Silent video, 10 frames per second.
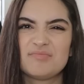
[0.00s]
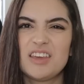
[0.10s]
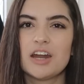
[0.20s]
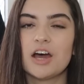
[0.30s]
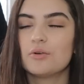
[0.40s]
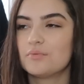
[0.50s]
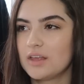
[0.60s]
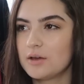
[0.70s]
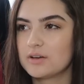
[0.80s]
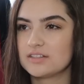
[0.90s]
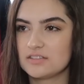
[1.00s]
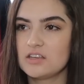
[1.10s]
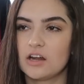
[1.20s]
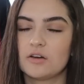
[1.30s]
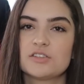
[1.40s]
you know, it was,
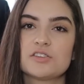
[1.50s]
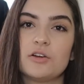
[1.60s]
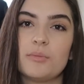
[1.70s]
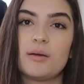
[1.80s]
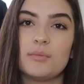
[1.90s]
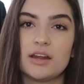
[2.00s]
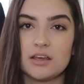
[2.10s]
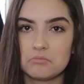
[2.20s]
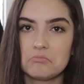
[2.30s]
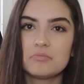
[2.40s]
you know, a certain amount of money.